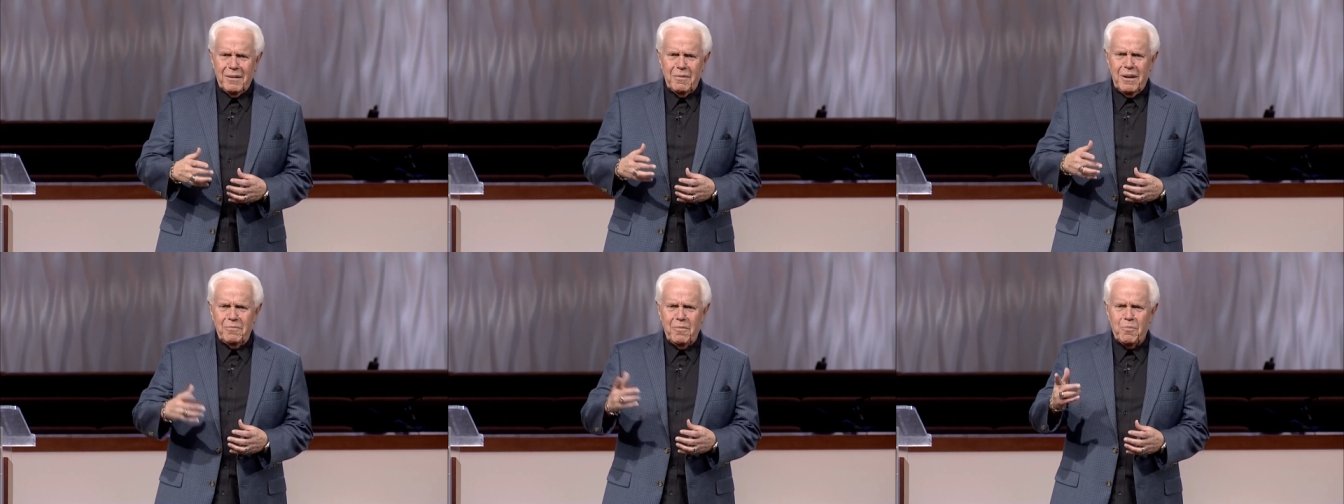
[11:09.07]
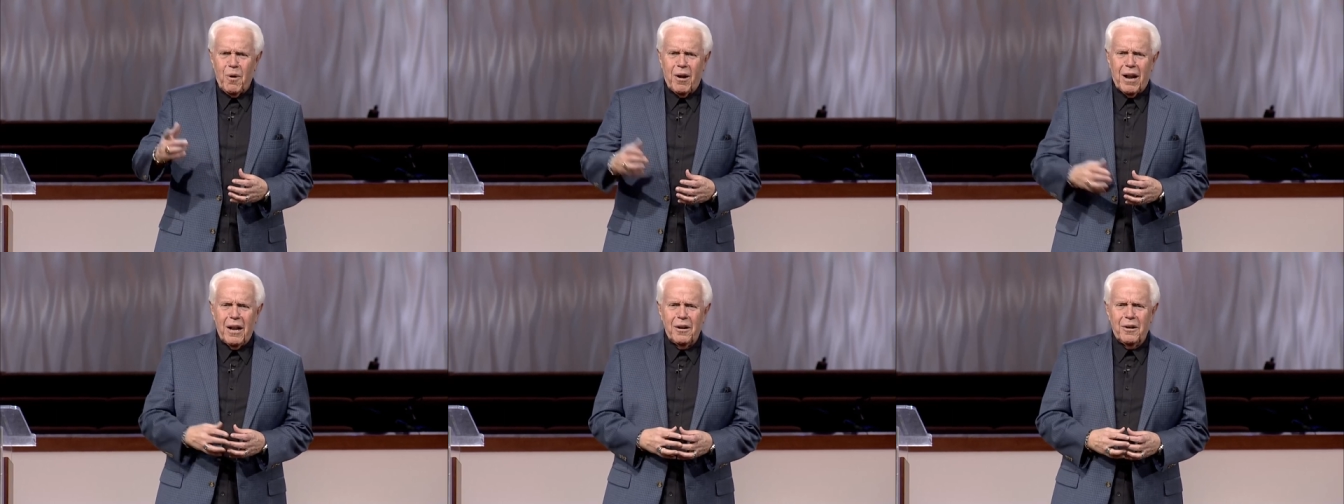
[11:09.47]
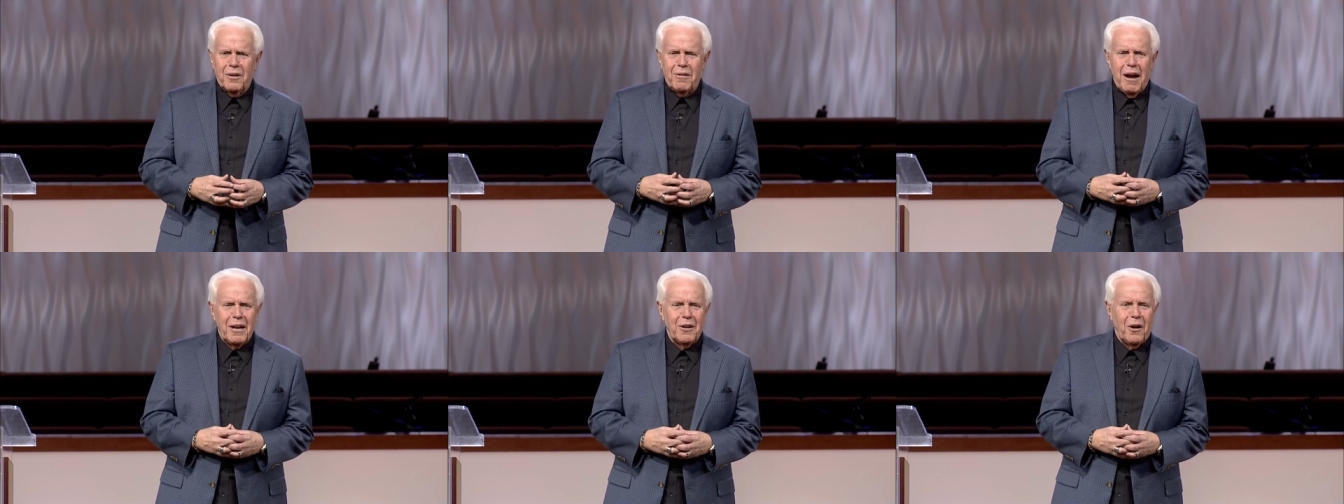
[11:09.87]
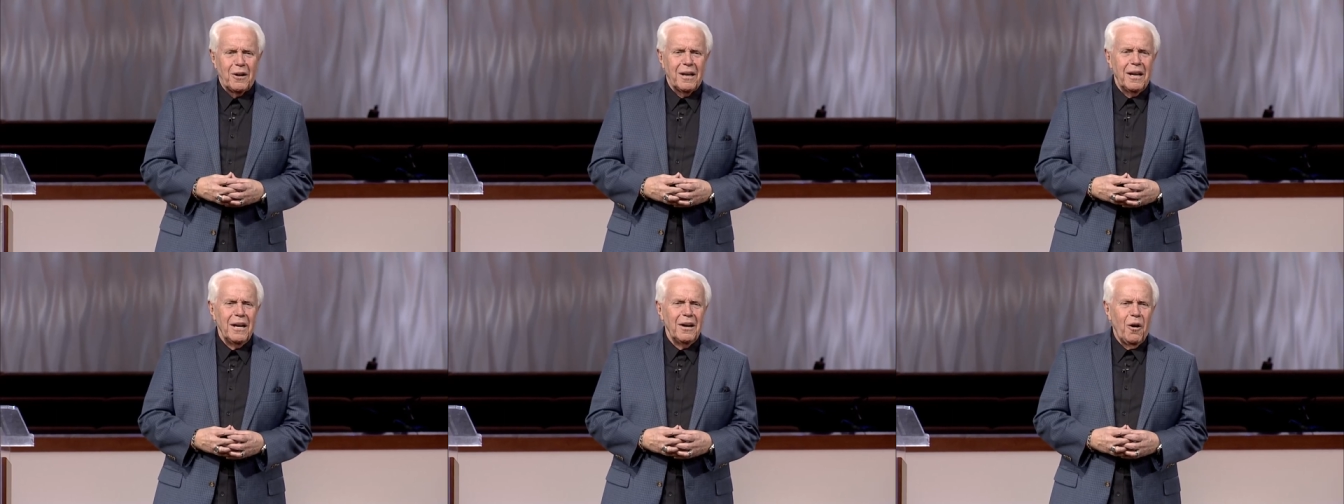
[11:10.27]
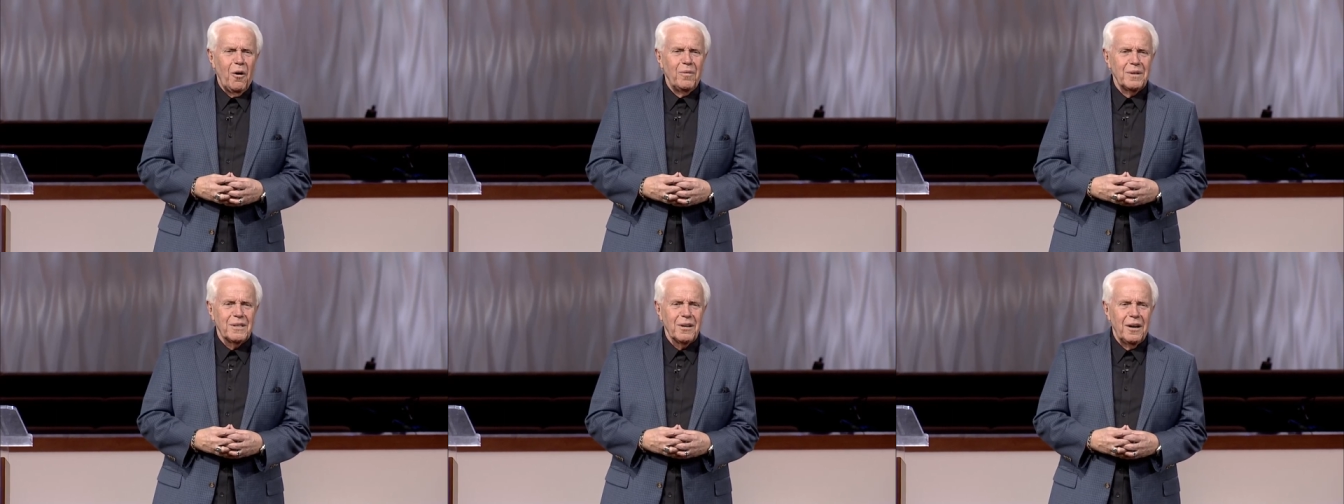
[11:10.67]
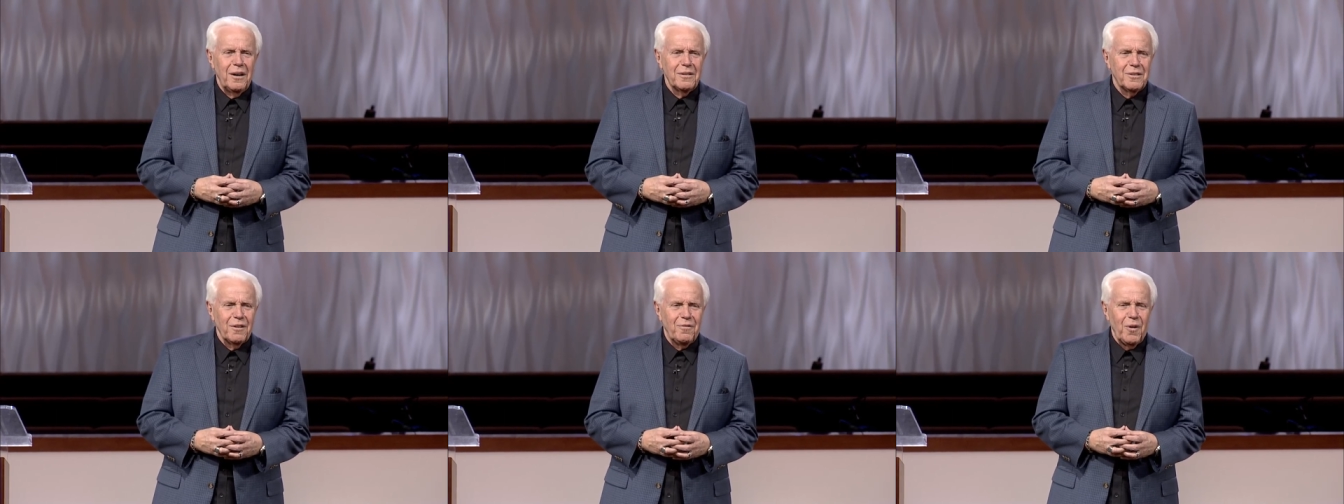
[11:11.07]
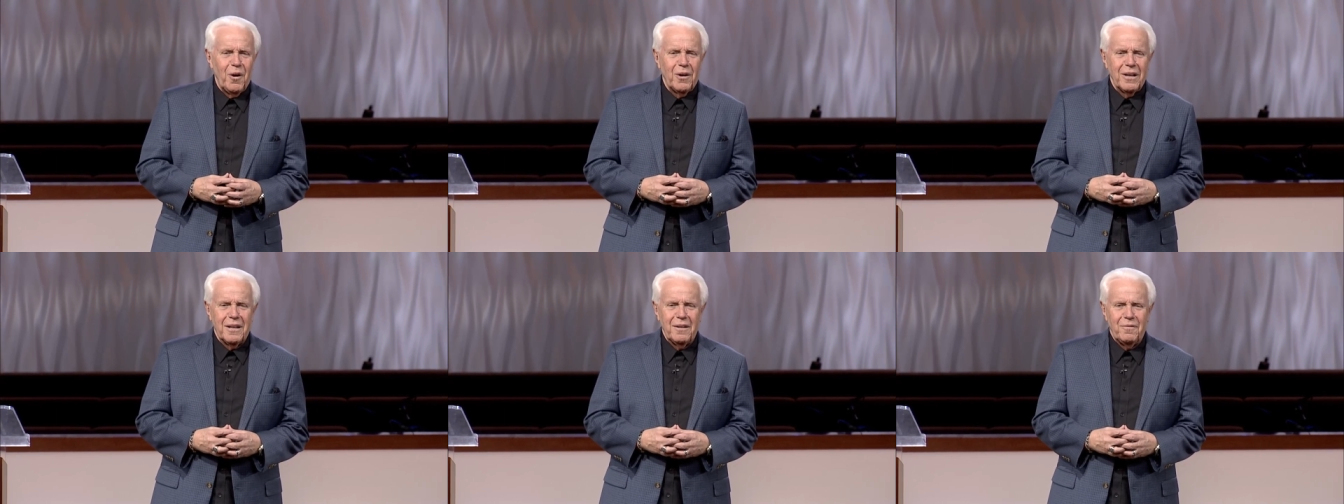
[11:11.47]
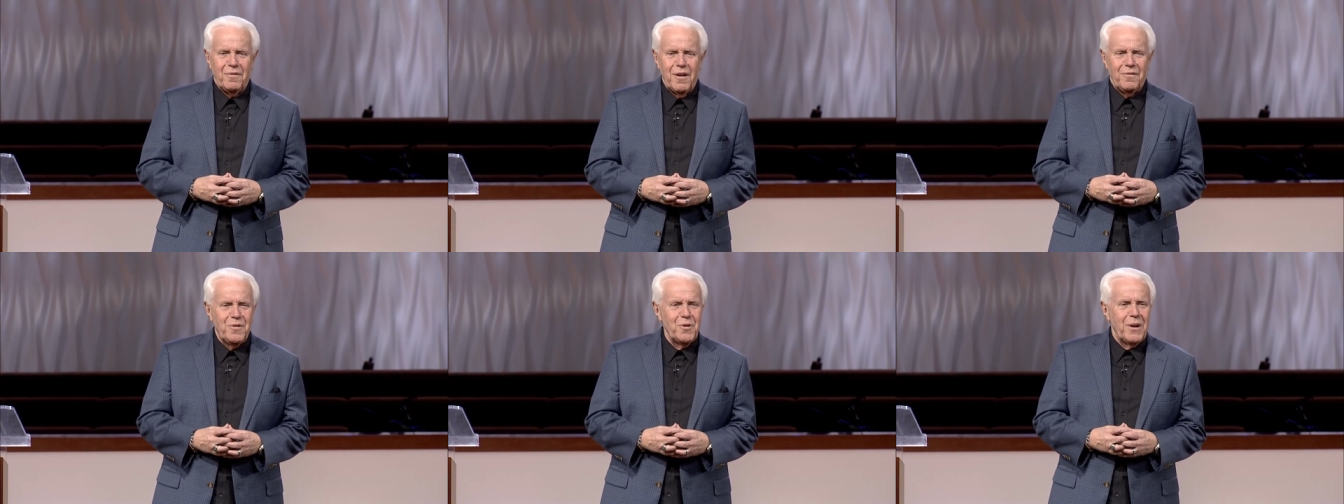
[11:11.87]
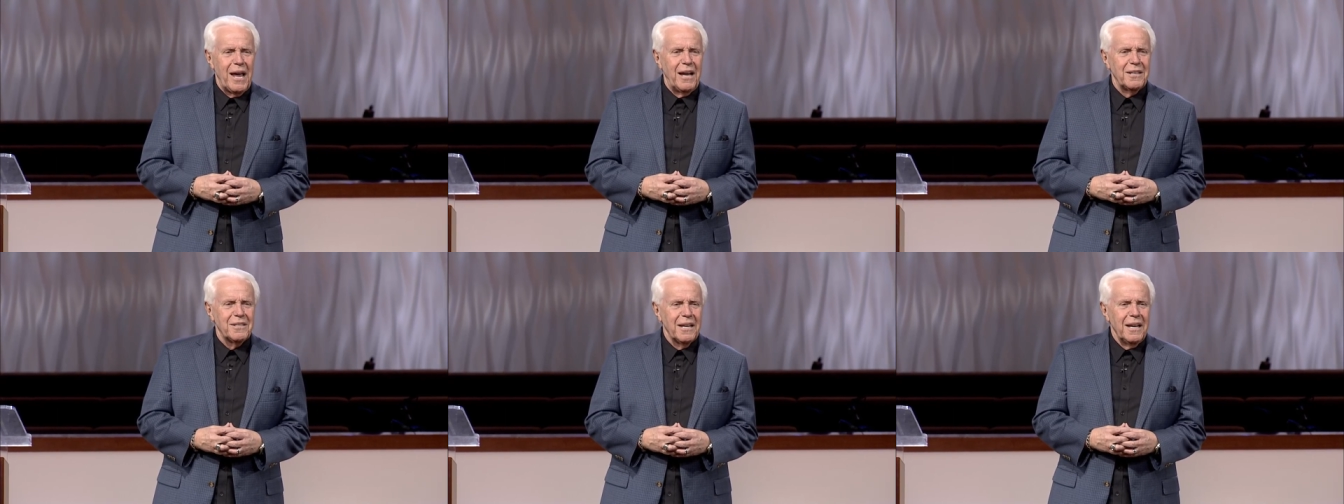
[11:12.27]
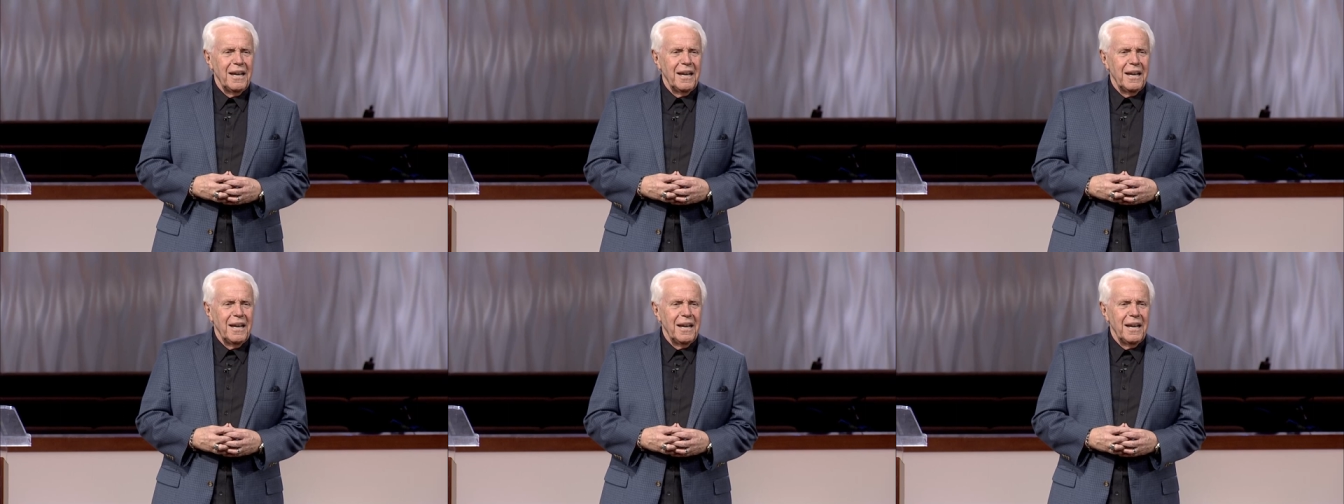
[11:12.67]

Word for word: We brought our little granddaughter over to, uh, to Florida for a few days.